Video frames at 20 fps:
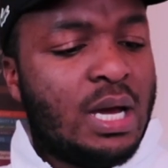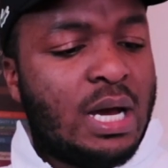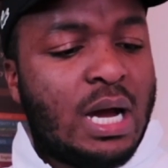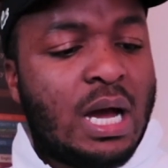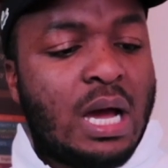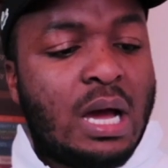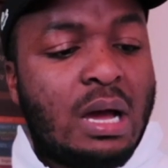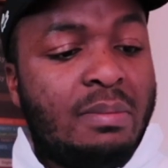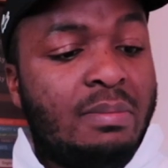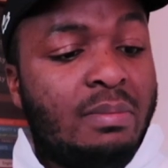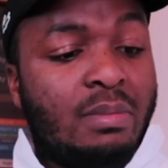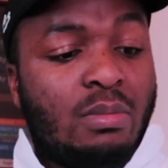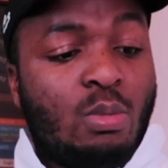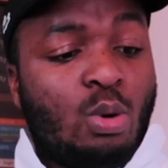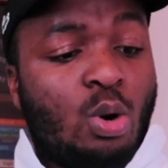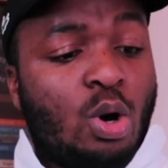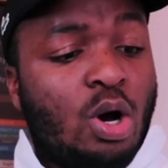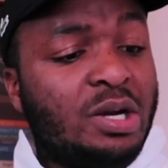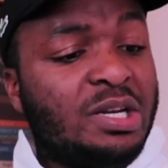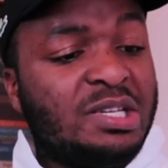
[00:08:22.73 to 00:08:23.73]

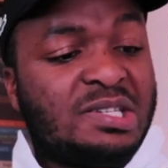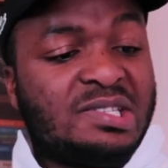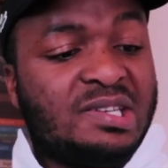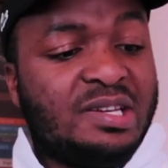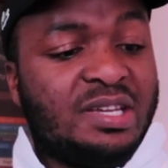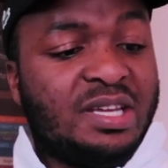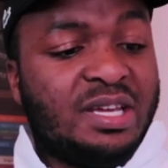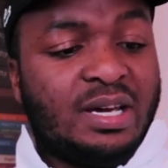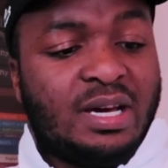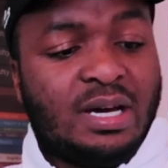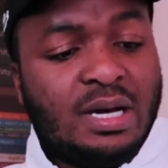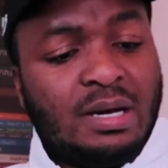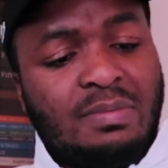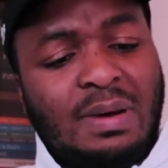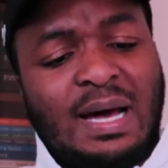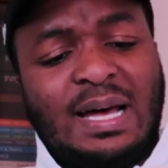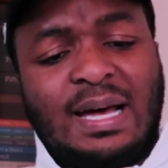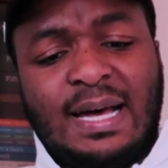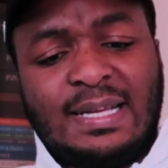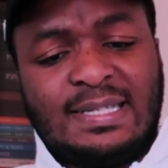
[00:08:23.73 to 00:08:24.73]
Honestly,
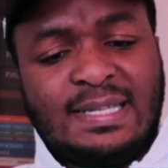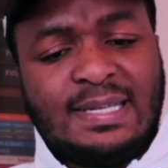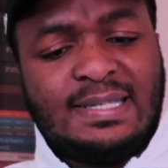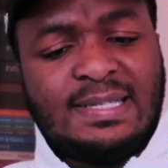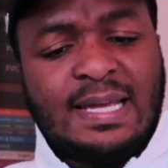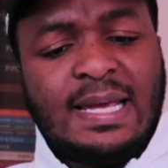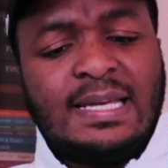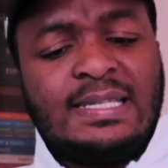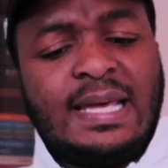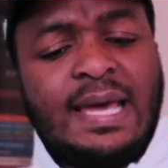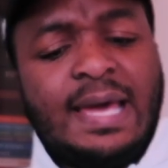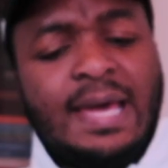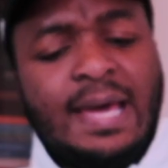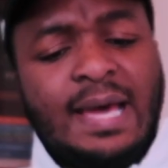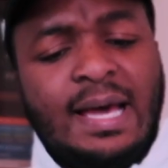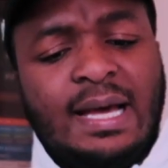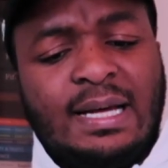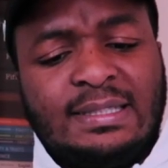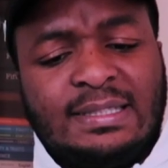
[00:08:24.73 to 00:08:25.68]
as it says here,